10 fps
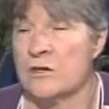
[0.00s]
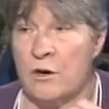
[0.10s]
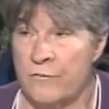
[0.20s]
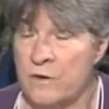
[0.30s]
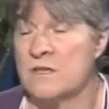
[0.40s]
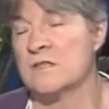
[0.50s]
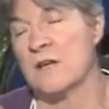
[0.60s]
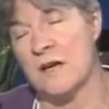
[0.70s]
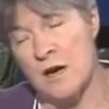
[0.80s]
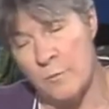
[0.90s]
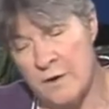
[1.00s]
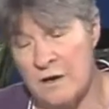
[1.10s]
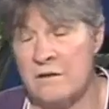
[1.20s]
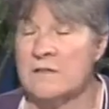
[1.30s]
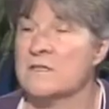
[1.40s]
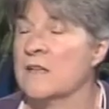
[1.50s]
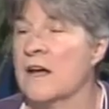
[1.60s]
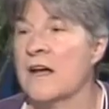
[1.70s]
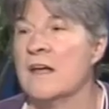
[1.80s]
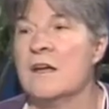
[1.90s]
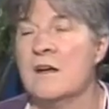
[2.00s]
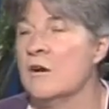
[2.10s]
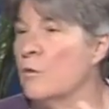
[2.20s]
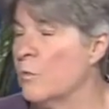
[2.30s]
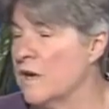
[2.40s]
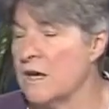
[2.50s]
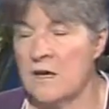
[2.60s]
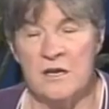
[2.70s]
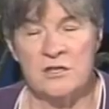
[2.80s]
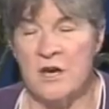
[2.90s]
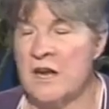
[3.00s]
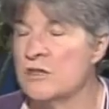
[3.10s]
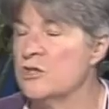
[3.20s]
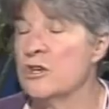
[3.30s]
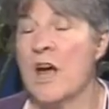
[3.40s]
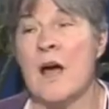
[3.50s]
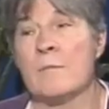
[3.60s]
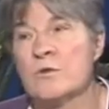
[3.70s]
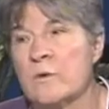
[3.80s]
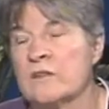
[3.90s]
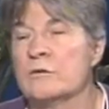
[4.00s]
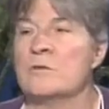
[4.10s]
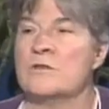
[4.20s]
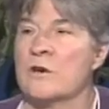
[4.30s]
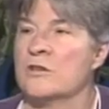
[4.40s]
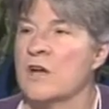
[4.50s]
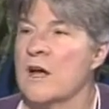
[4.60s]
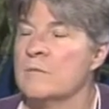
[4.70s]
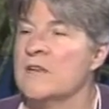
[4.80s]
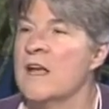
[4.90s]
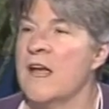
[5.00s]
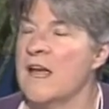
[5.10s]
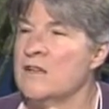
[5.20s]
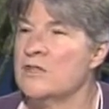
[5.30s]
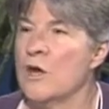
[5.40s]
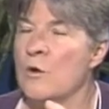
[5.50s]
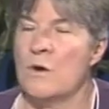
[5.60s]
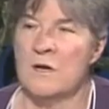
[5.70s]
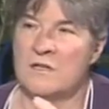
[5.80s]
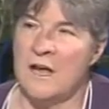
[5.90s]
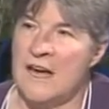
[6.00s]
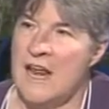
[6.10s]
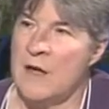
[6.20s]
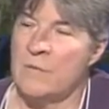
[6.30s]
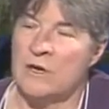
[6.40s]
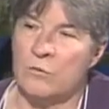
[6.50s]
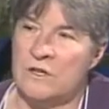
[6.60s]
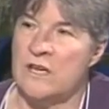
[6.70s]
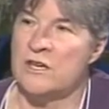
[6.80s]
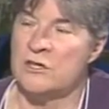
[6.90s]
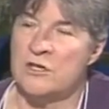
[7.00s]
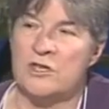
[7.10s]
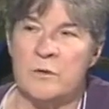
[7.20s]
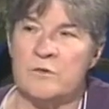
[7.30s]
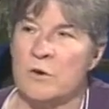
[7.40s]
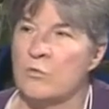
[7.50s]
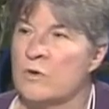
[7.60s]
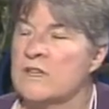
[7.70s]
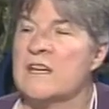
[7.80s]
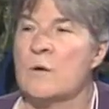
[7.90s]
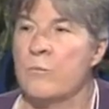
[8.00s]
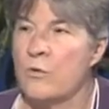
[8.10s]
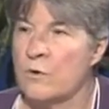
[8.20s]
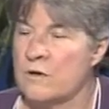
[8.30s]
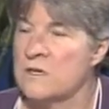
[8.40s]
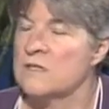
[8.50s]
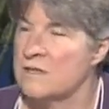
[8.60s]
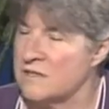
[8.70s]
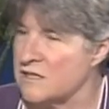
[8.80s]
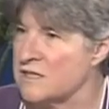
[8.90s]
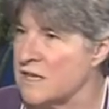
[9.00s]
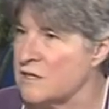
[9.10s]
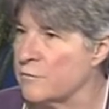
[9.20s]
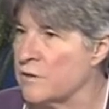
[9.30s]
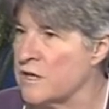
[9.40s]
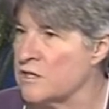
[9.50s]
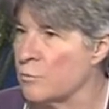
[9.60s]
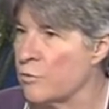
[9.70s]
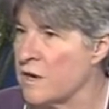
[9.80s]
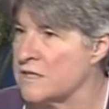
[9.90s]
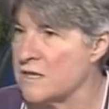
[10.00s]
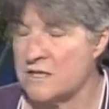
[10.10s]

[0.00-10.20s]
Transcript: Our friends die, our parents die, we change jobs, we lose our jobs. And so dynamic relationships are really important to the successful aging process.